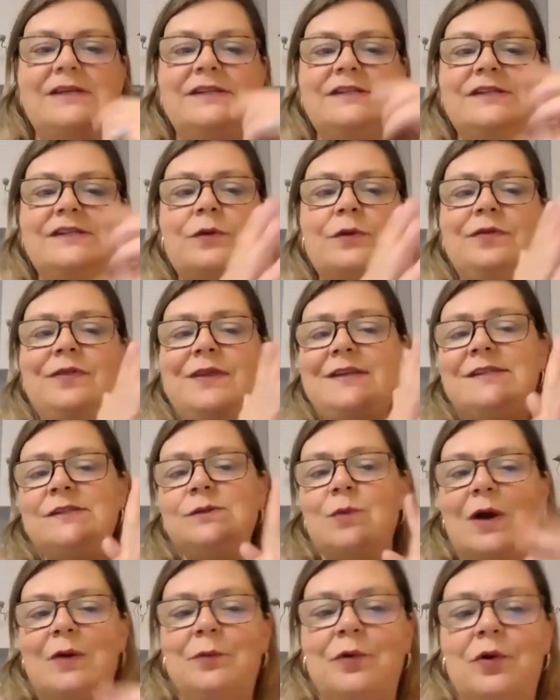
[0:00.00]
So
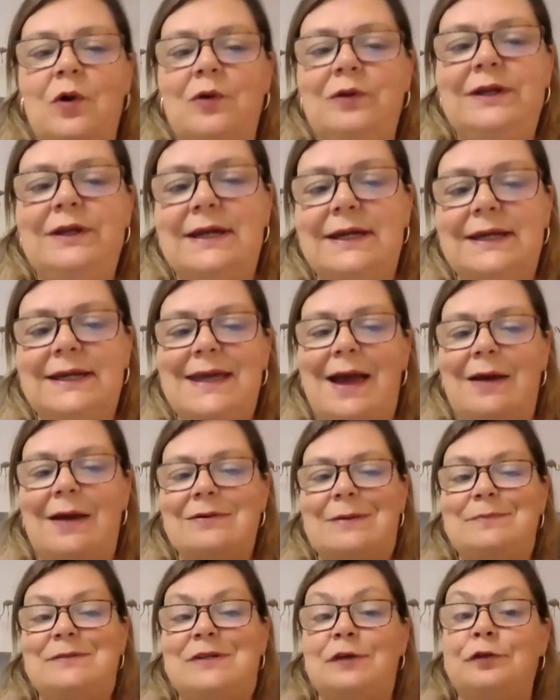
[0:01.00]
this one, we're only going to
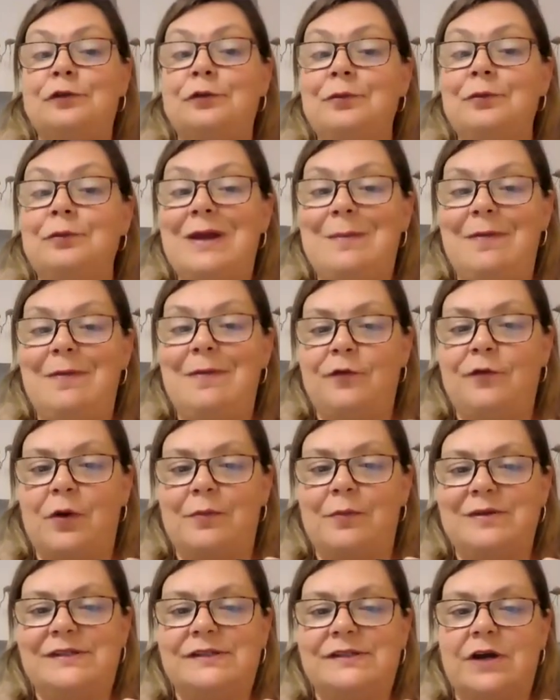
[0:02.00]
count up to 3
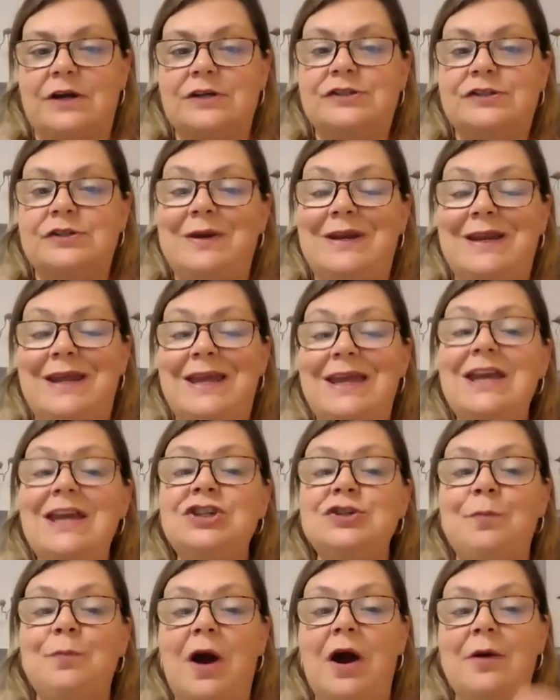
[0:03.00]
before we start. So in
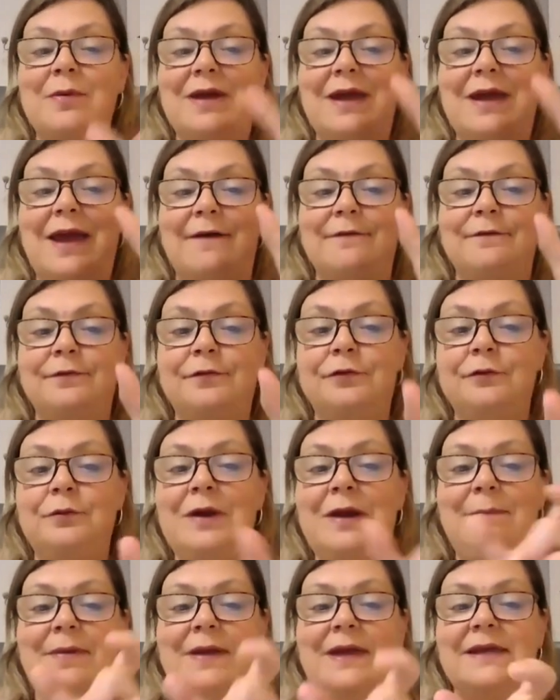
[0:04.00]
each bar, we have
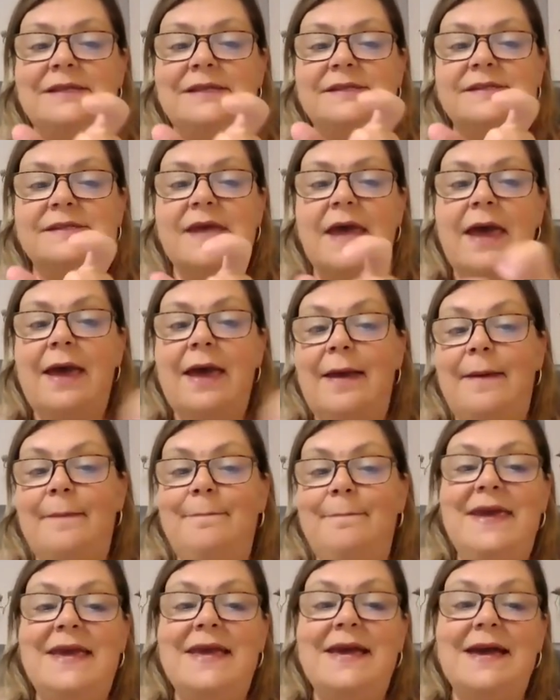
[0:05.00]
3 beats
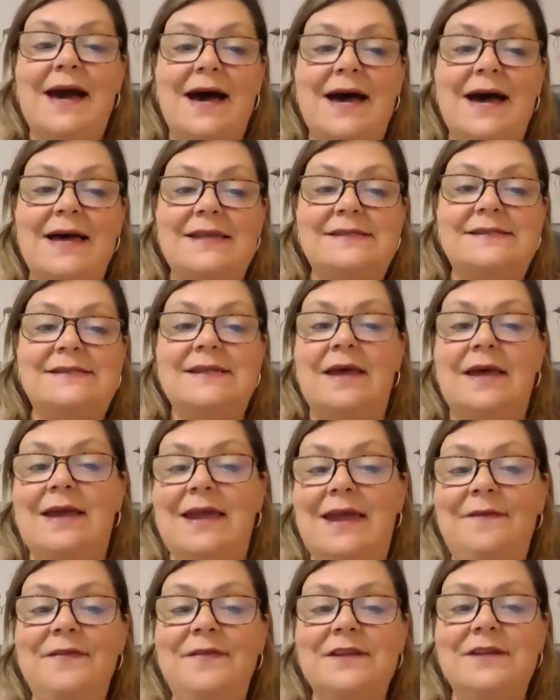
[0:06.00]
because
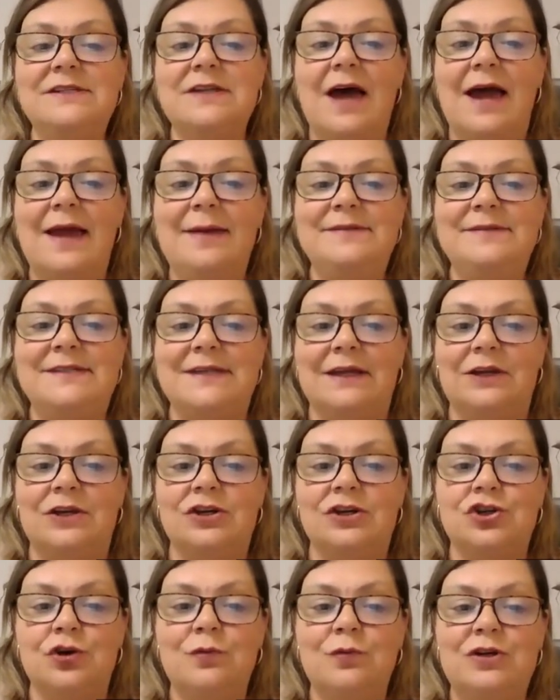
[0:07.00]
in the time
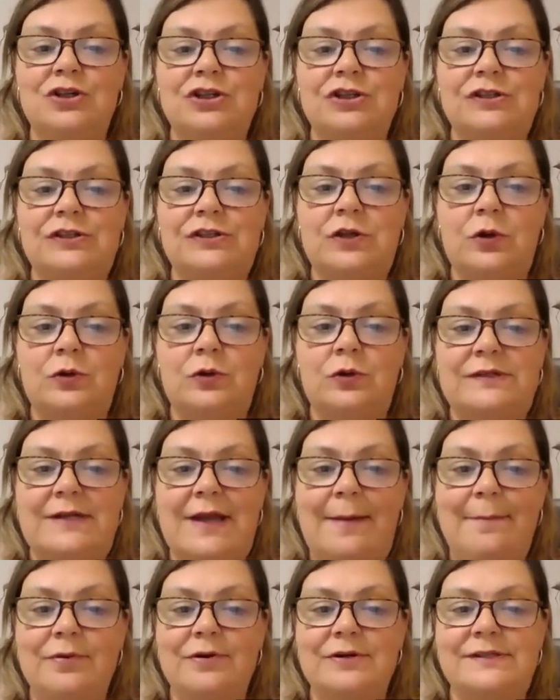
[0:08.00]
signature, which is those
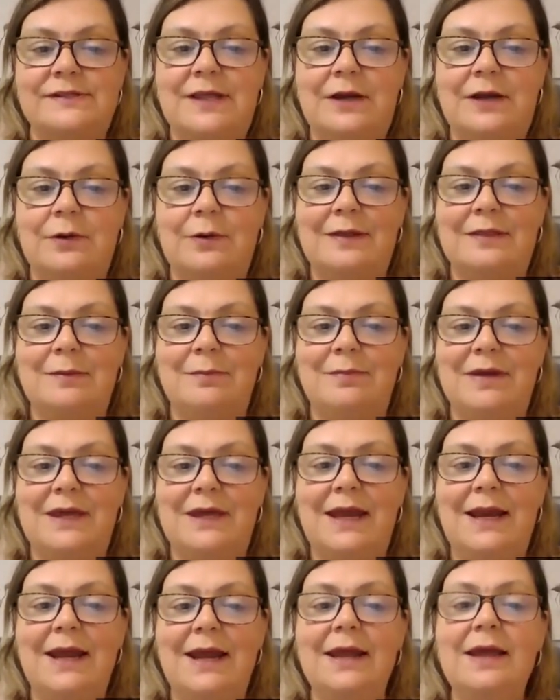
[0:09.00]
numbers that are at the
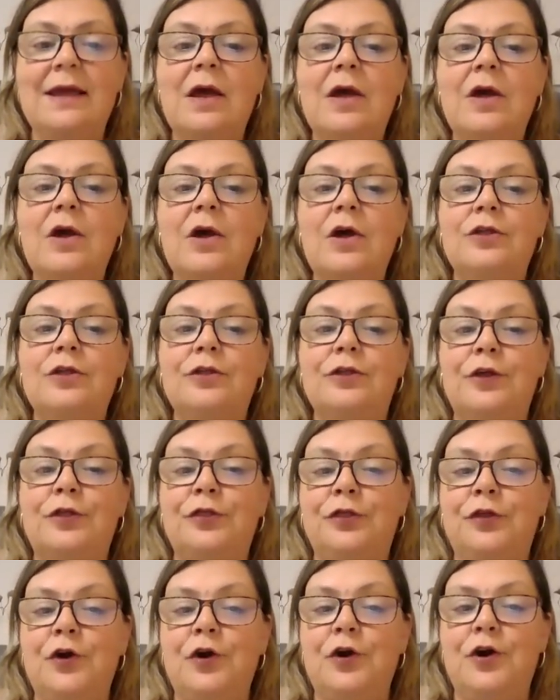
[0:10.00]
beginning, the
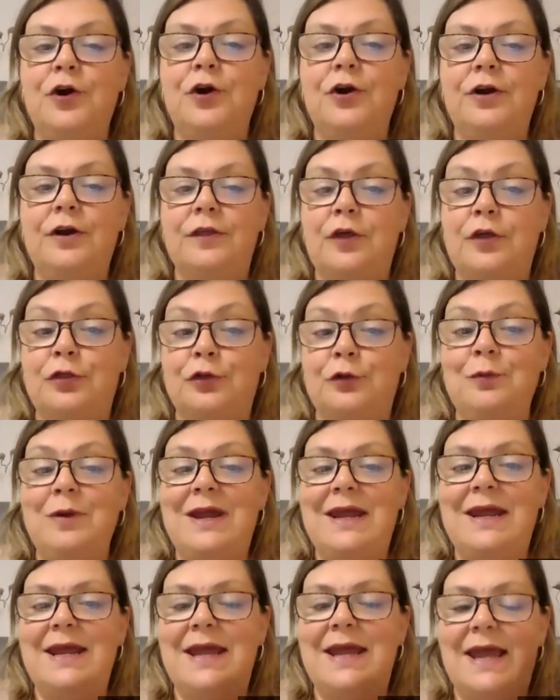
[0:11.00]

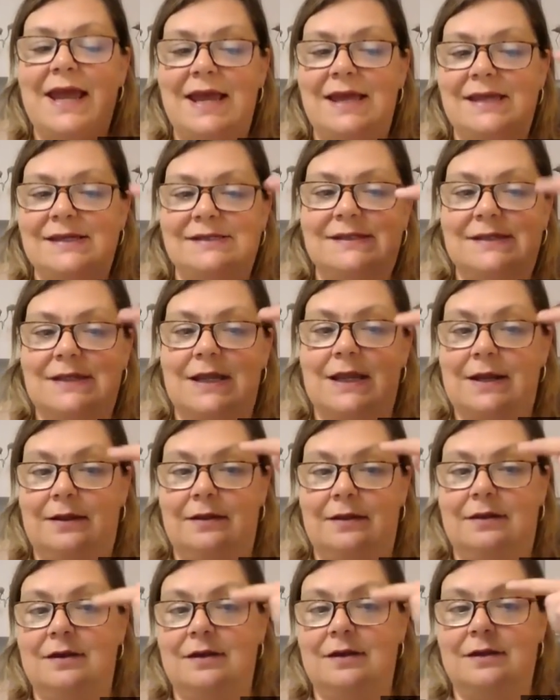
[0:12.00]
3 is
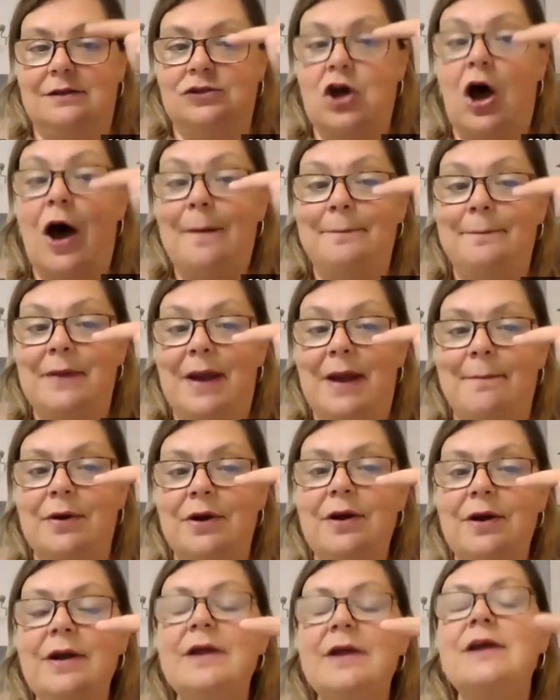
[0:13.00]
the top
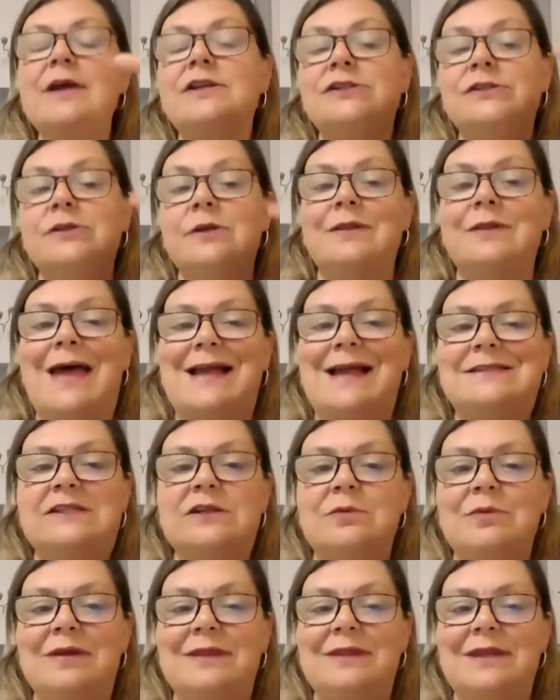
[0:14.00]
number. So
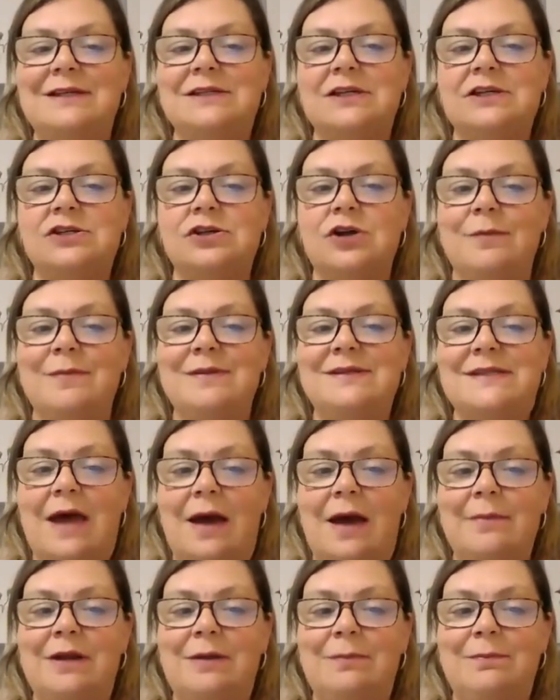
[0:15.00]
that's the one that determines
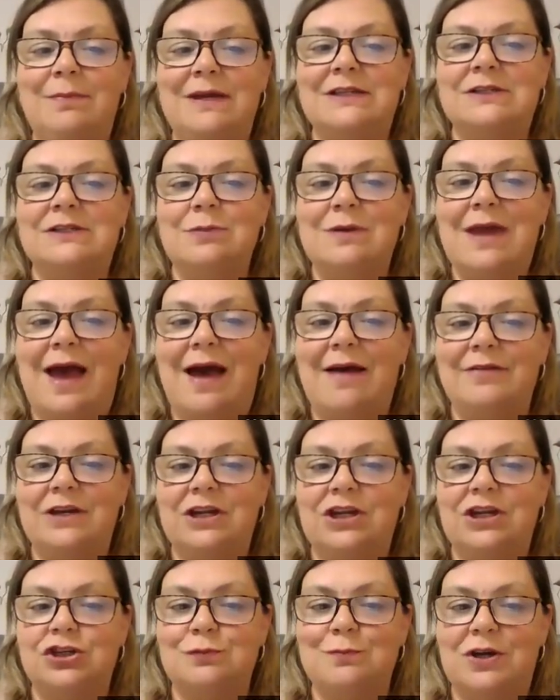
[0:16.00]
how many beats we have
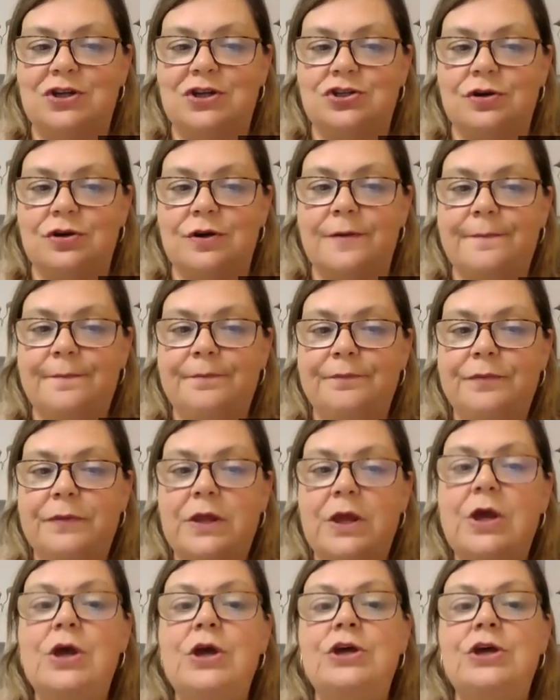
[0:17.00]
in each measure.
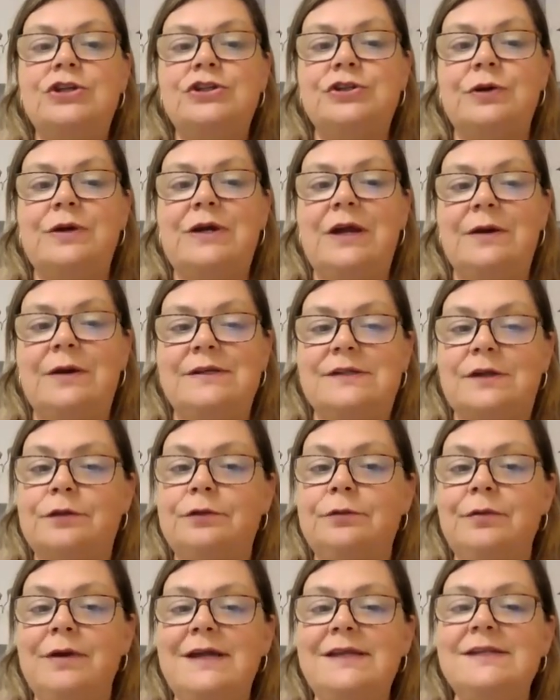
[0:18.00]
So here it's a
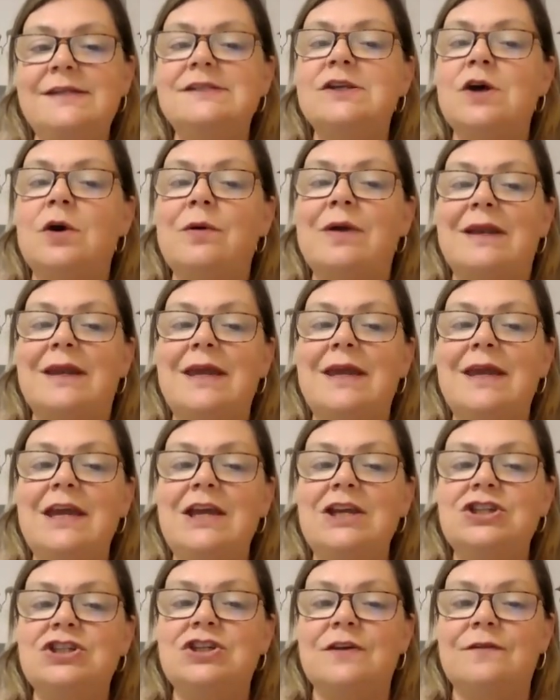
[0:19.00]
3. So in
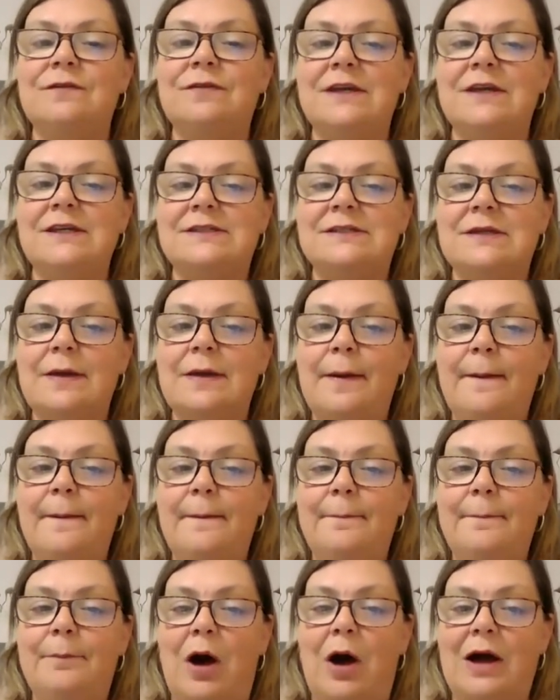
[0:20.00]
each of these
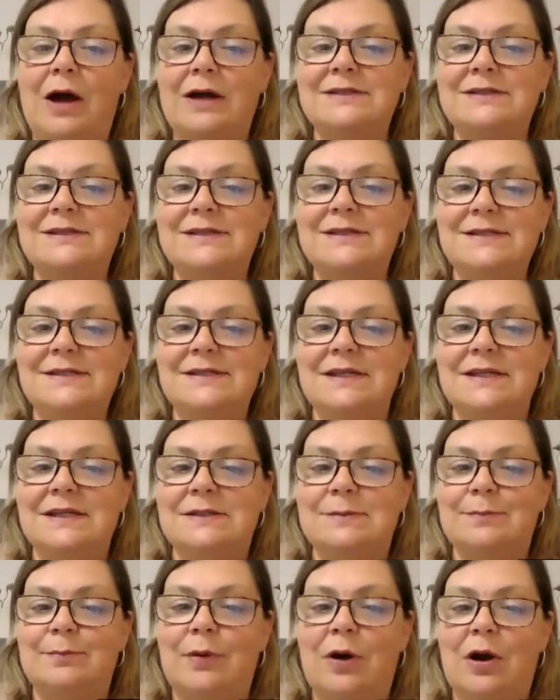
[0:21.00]
boxes,
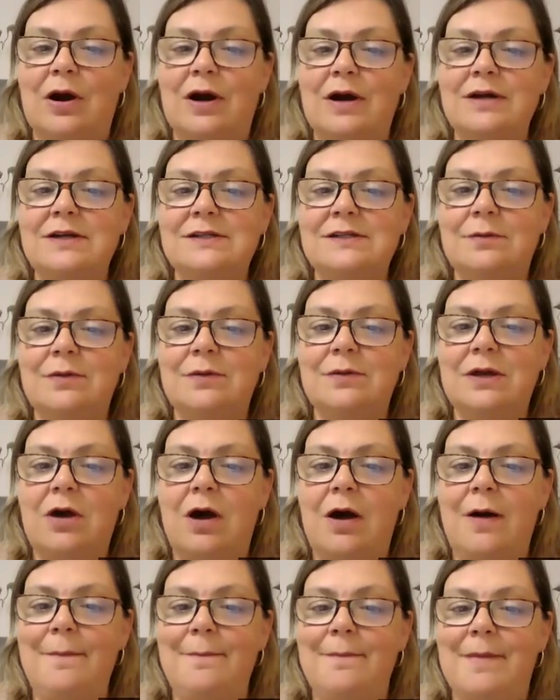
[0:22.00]
these bars that we
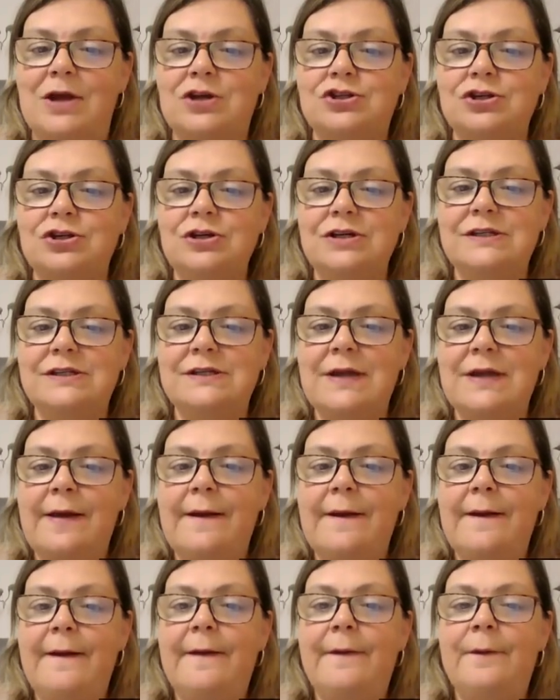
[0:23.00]
call measures,
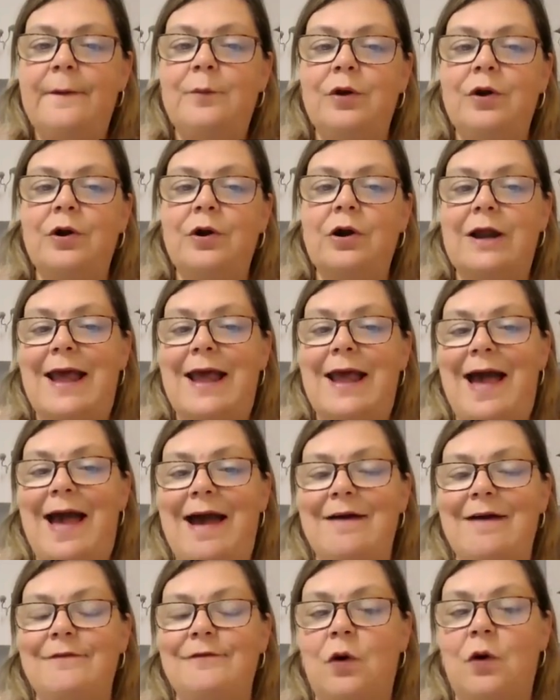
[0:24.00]
we're going to
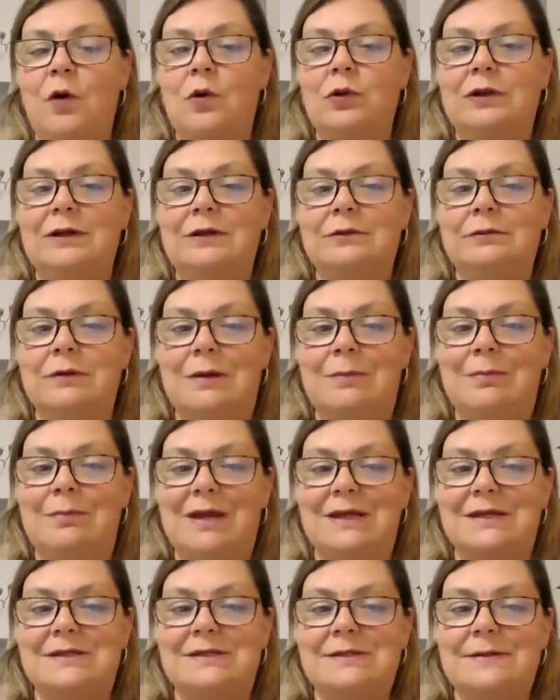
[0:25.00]
have only 3
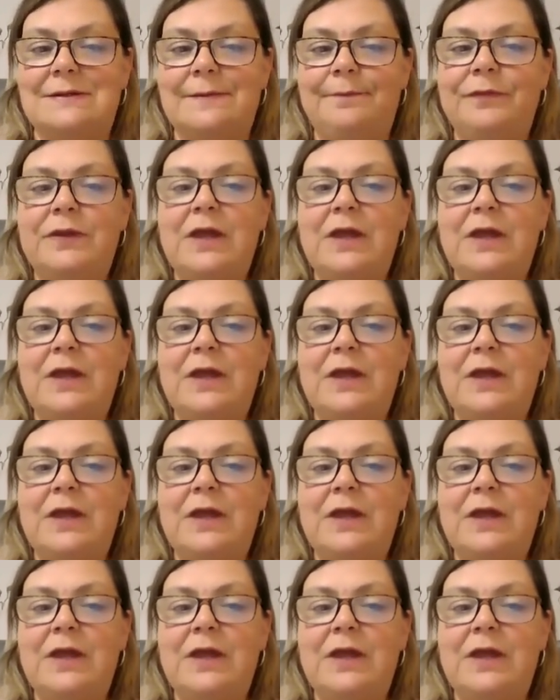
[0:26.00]
beats.